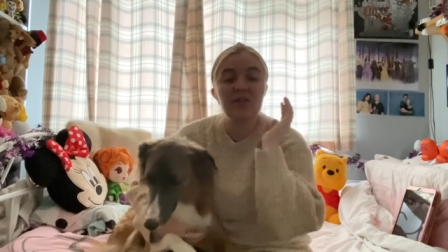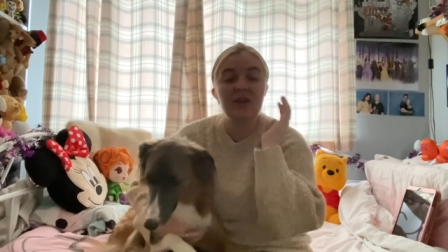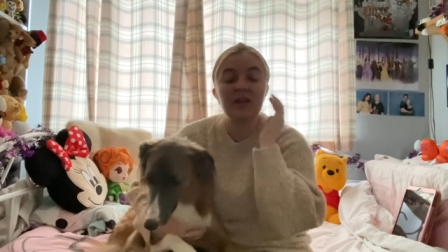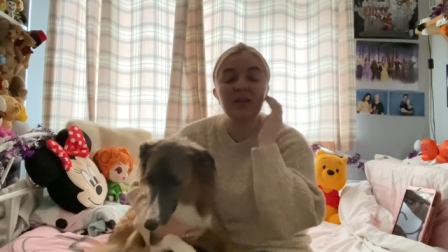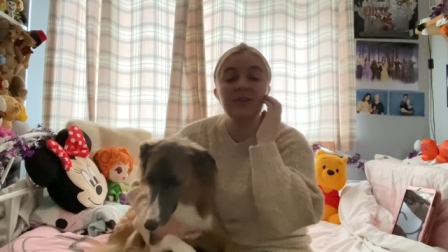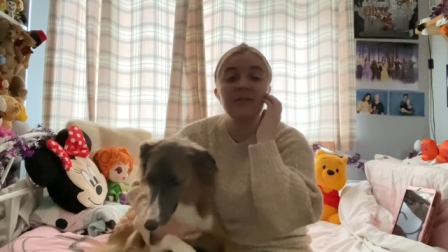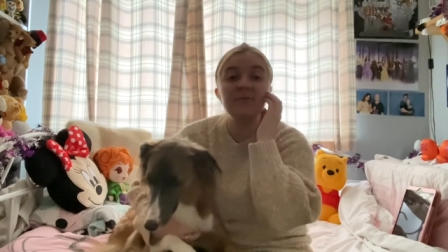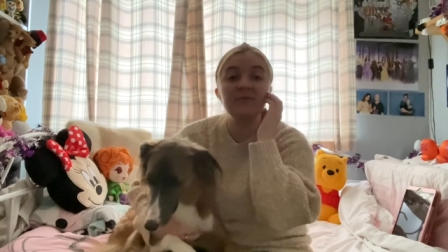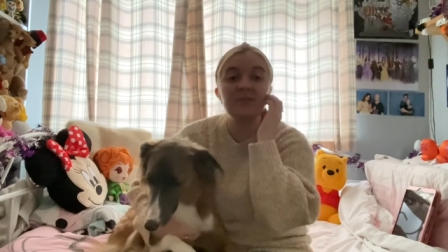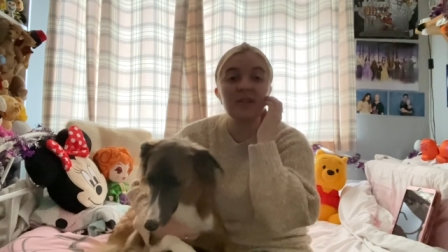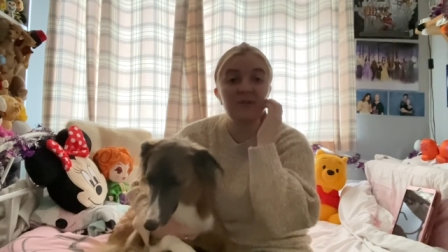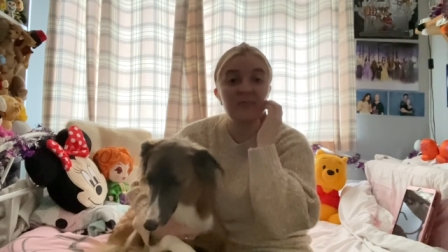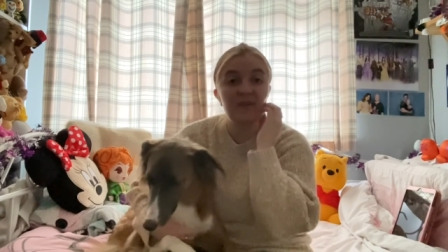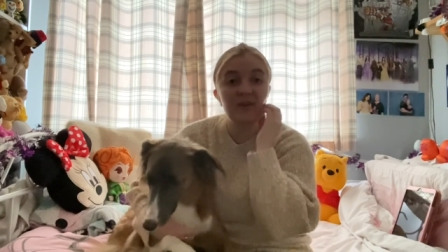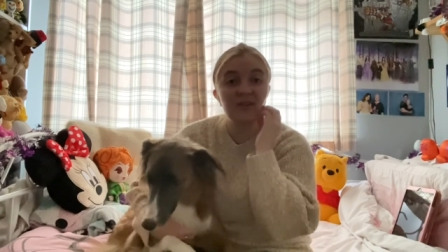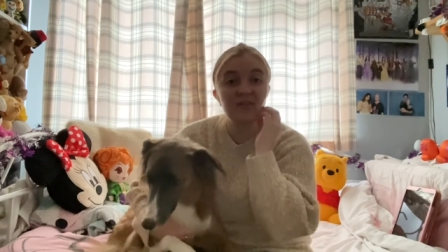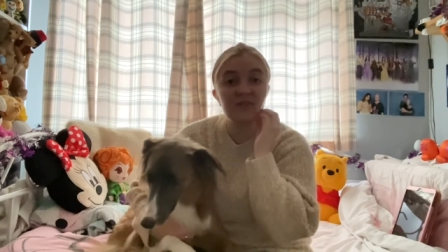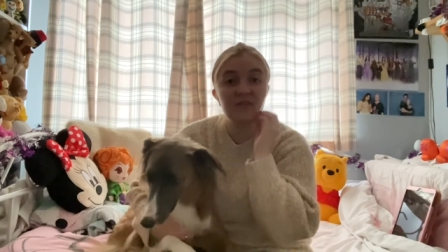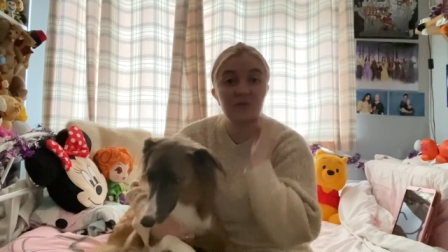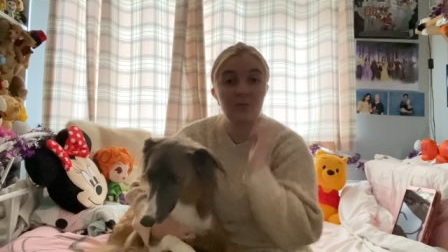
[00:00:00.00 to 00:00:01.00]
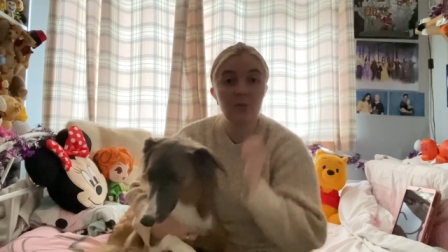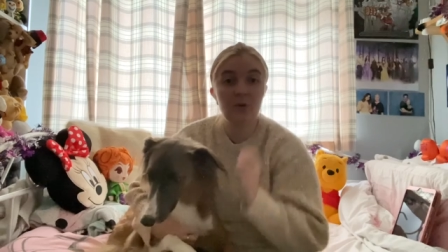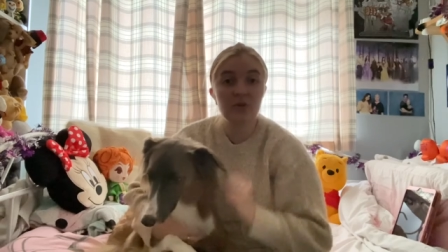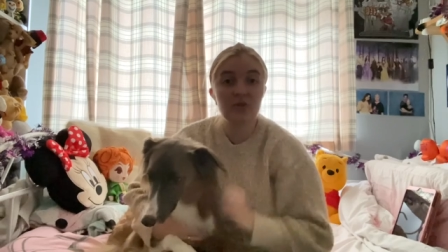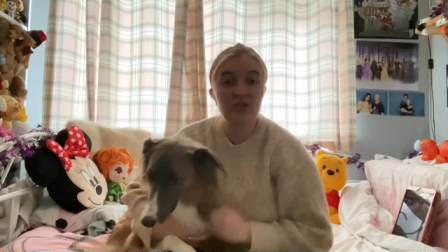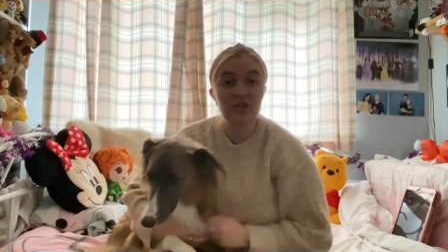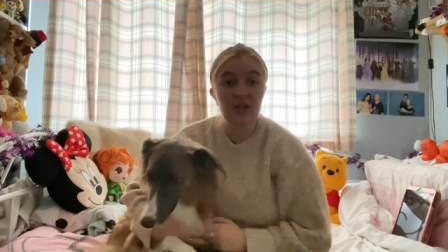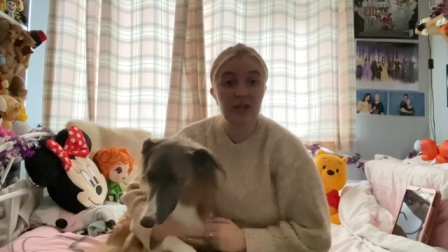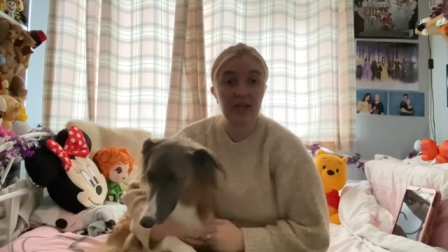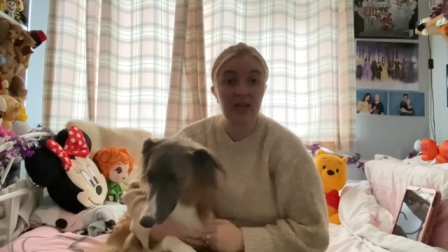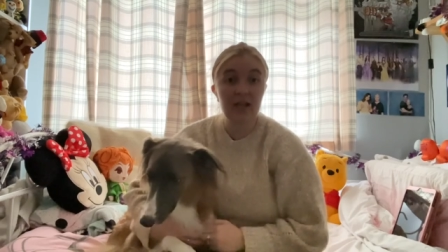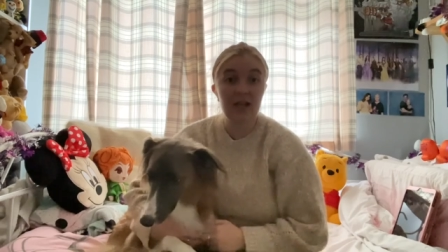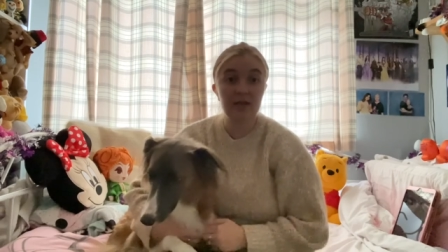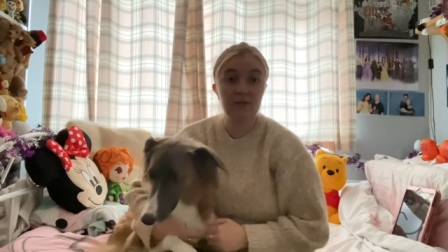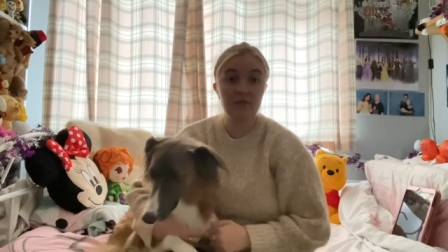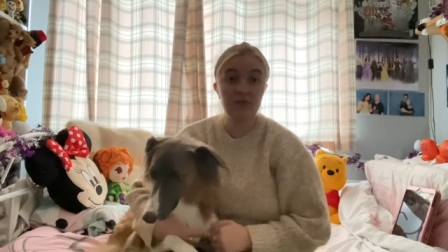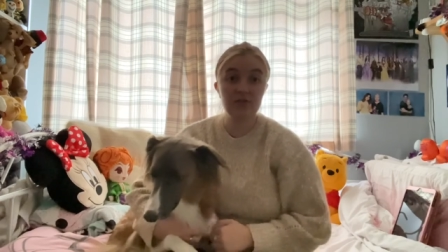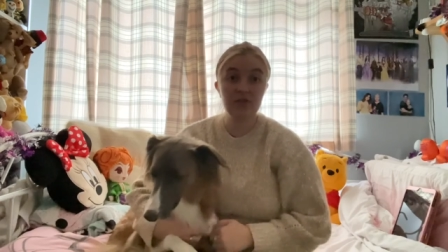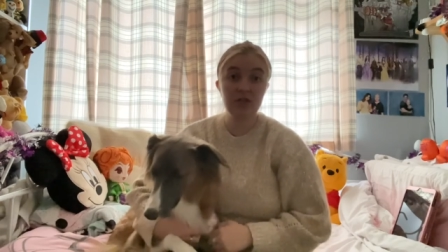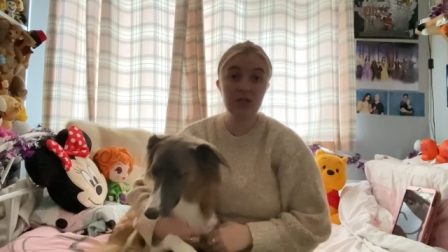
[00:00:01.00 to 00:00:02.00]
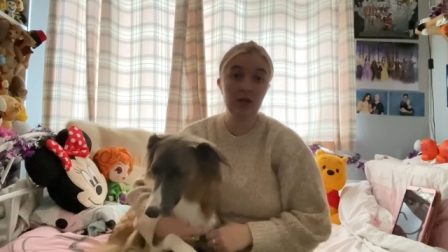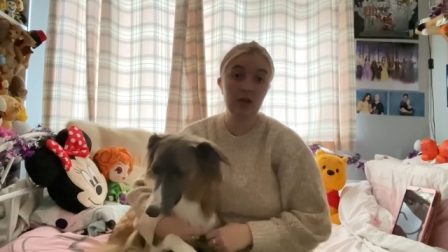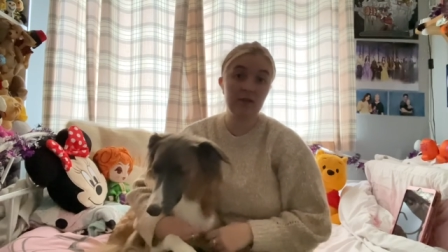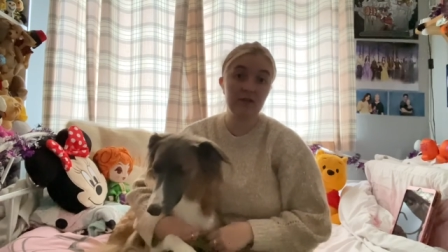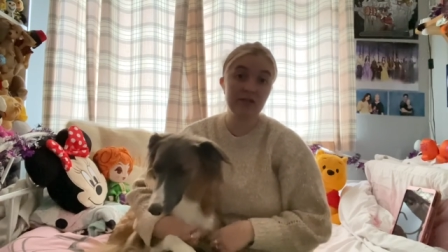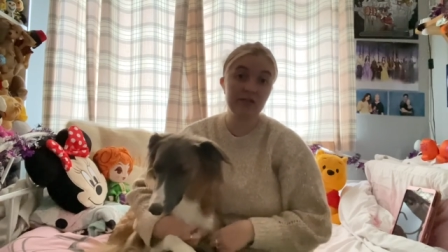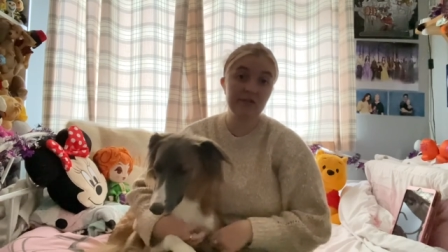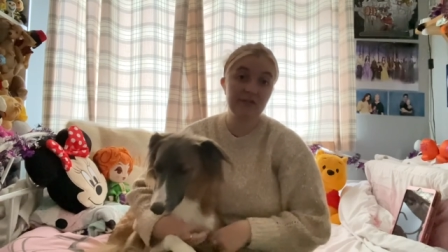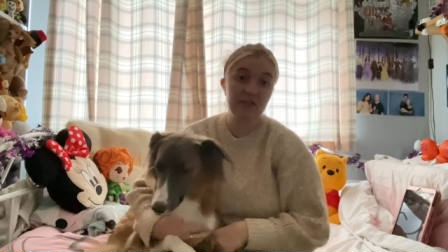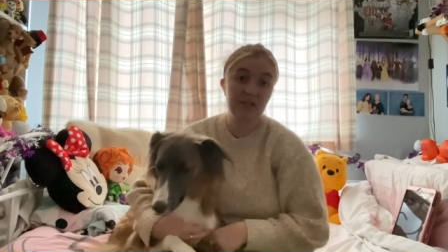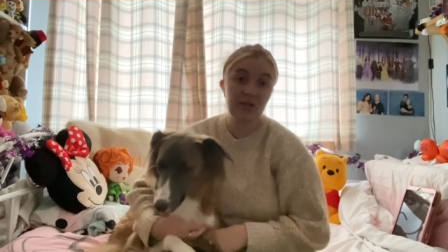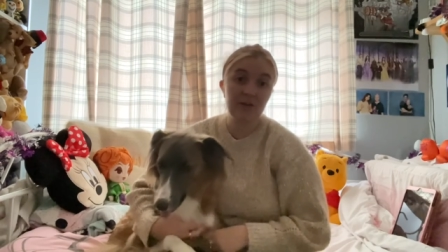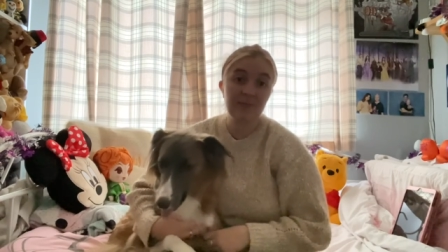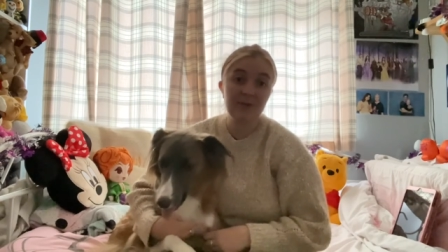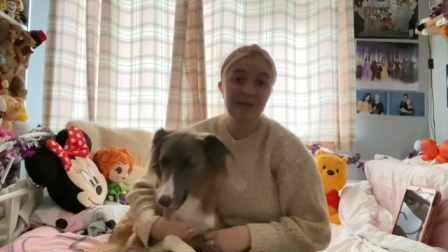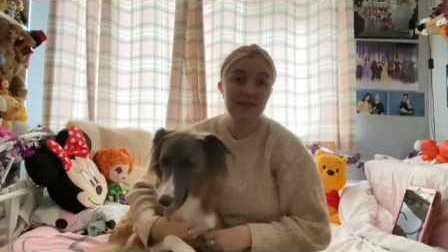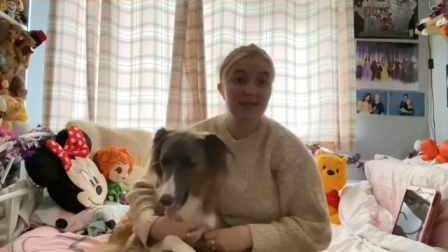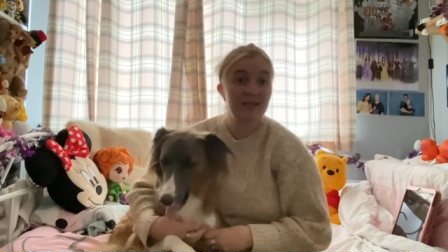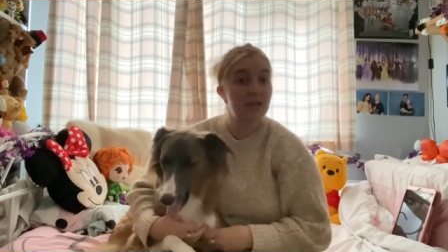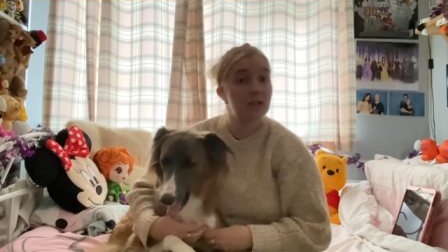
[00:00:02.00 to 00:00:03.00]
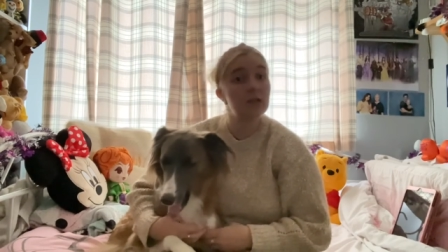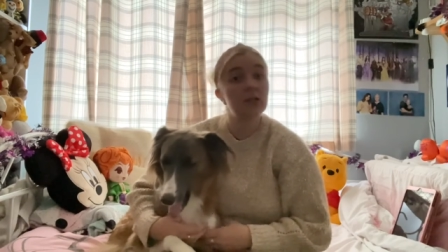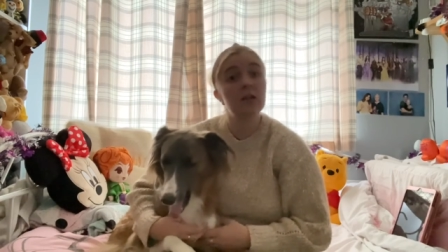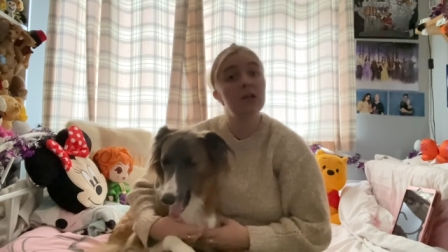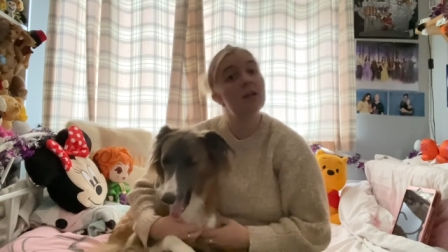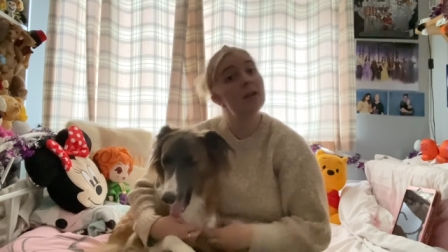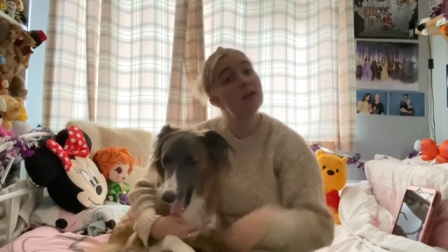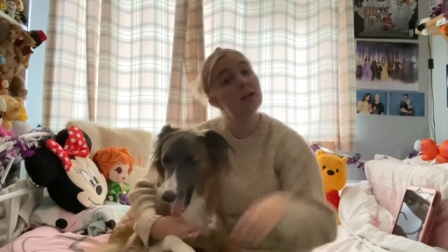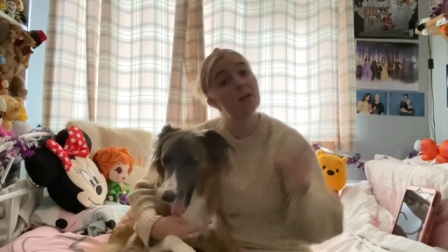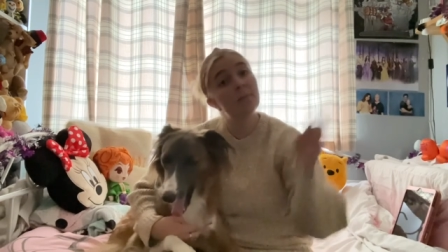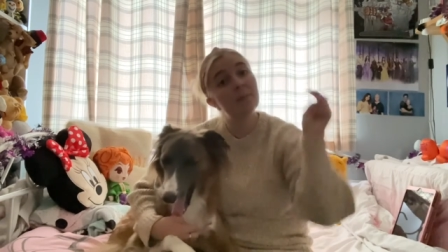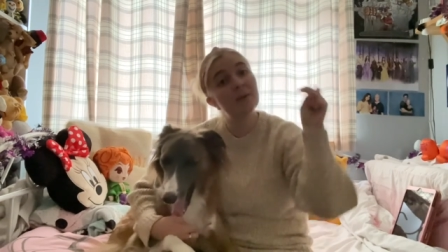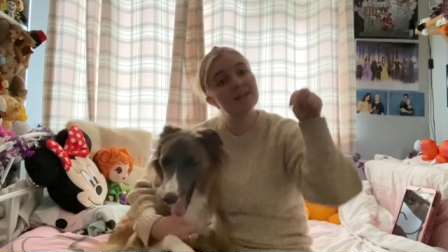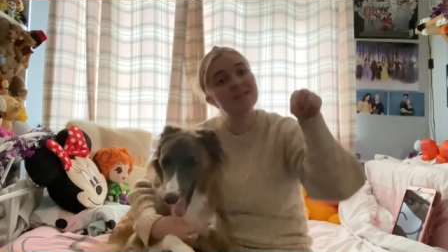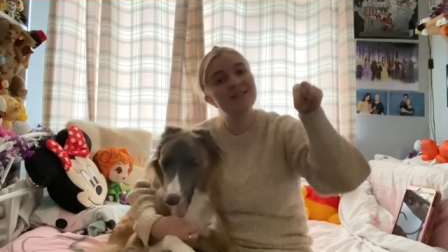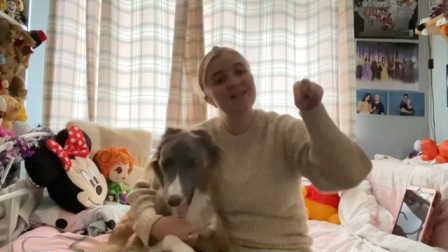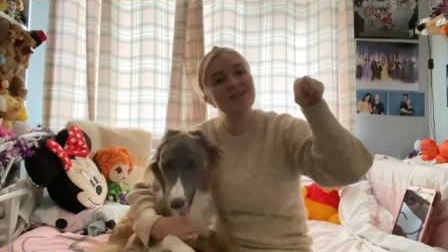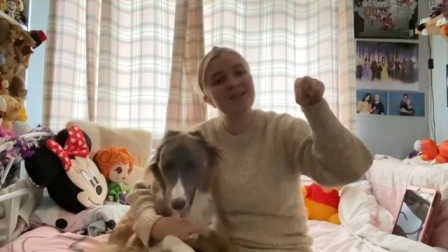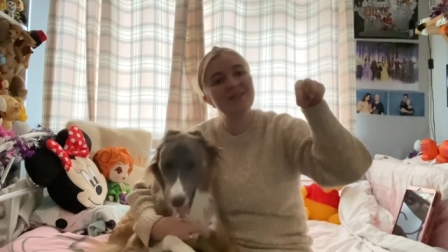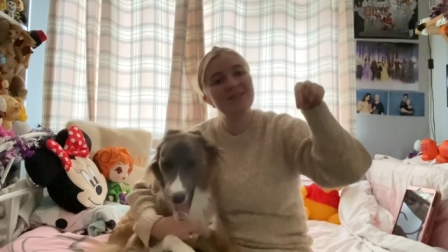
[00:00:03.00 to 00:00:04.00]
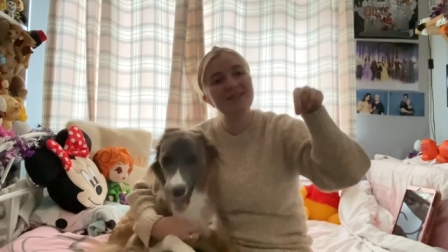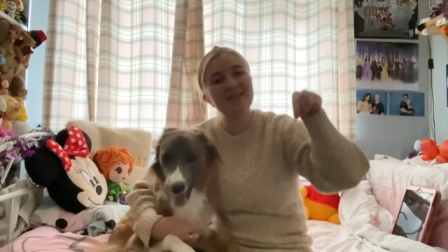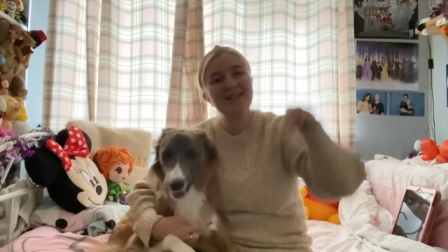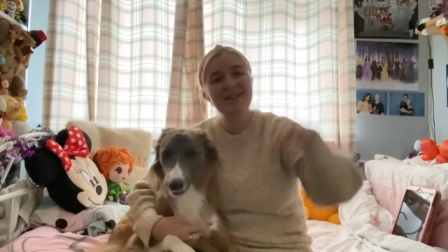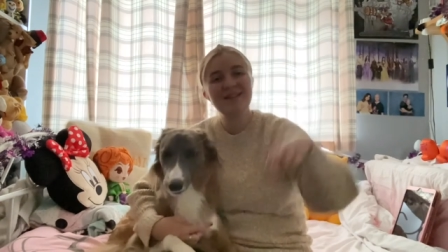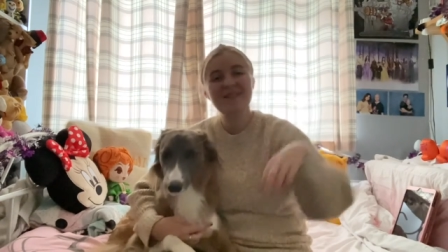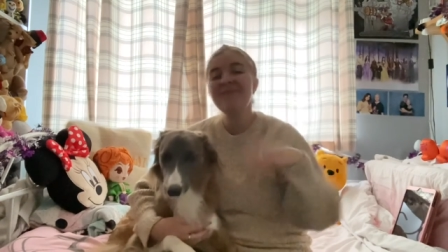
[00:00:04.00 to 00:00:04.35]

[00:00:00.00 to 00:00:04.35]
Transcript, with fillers: Thank you so much for watching. If you did like this video, please hit the like button.